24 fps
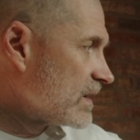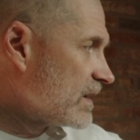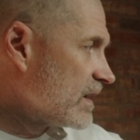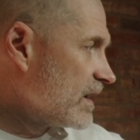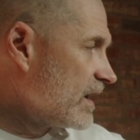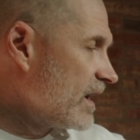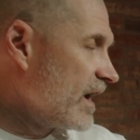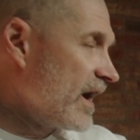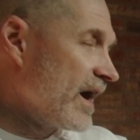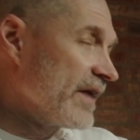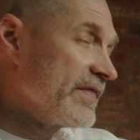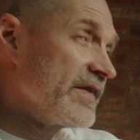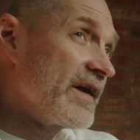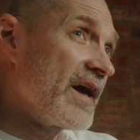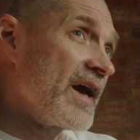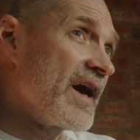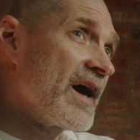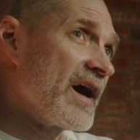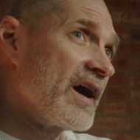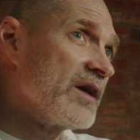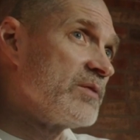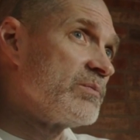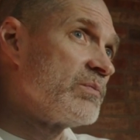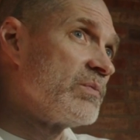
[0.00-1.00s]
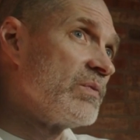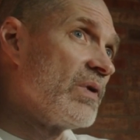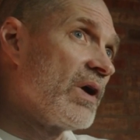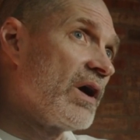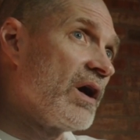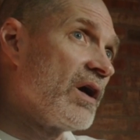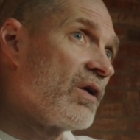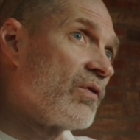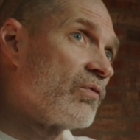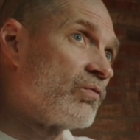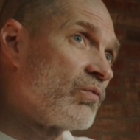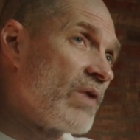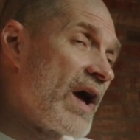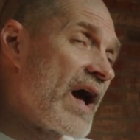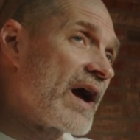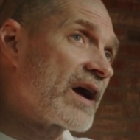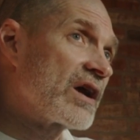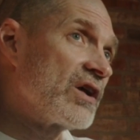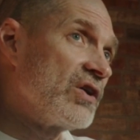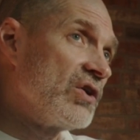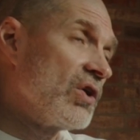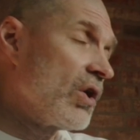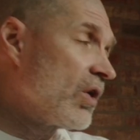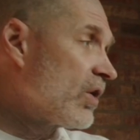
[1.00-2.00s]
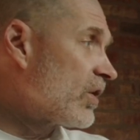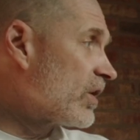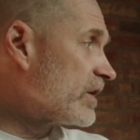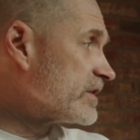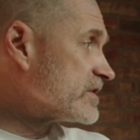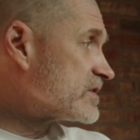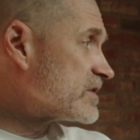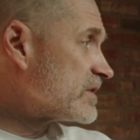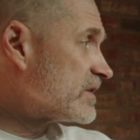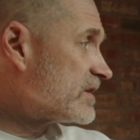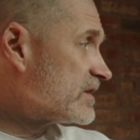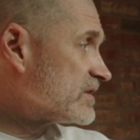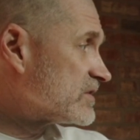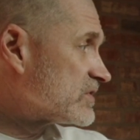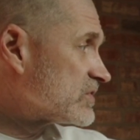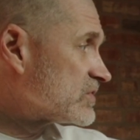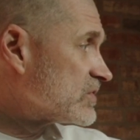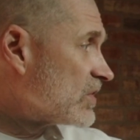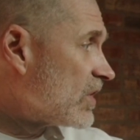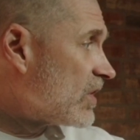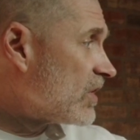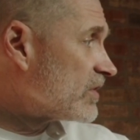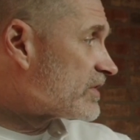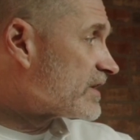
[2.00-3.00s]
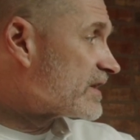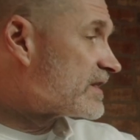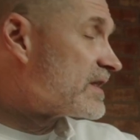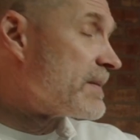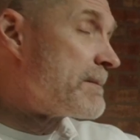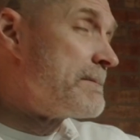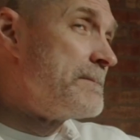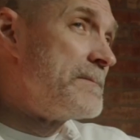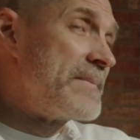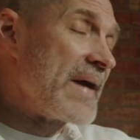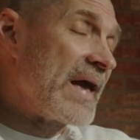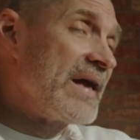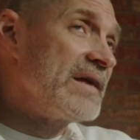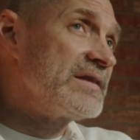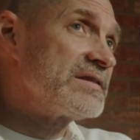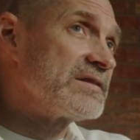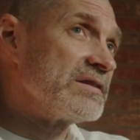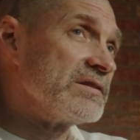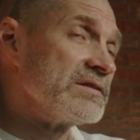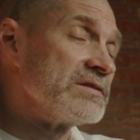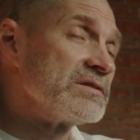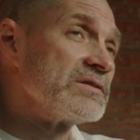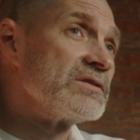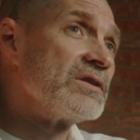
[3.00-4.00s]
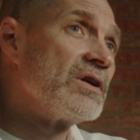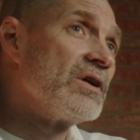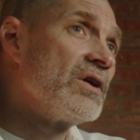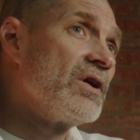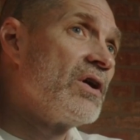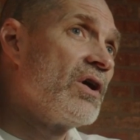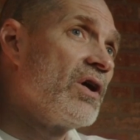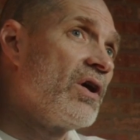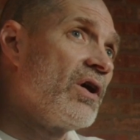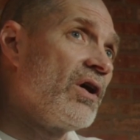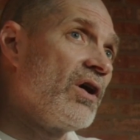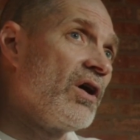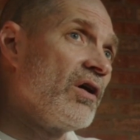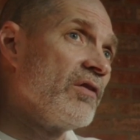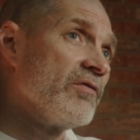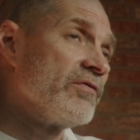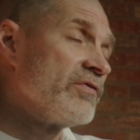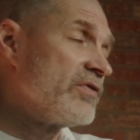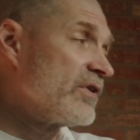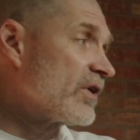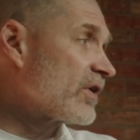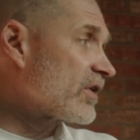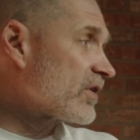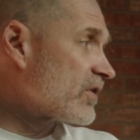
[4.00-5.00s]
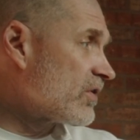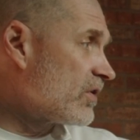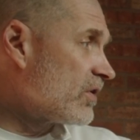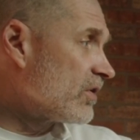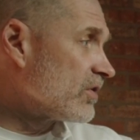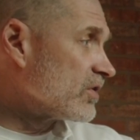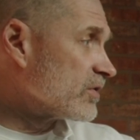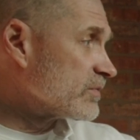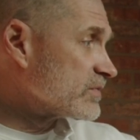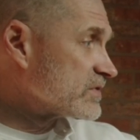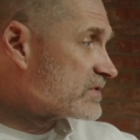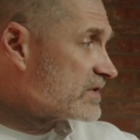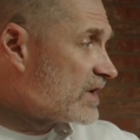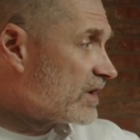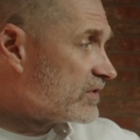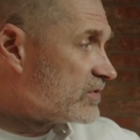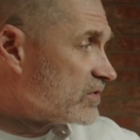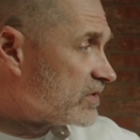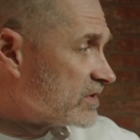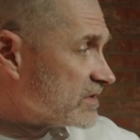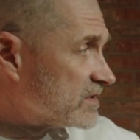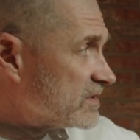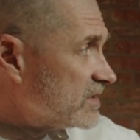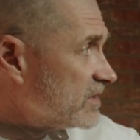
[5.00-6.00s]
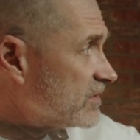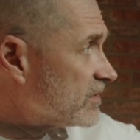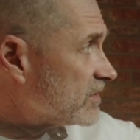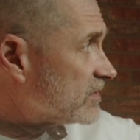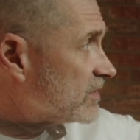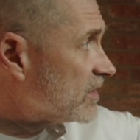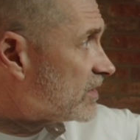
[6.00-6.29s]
had they had rack guards installed at the bases of their columns. Now you can see that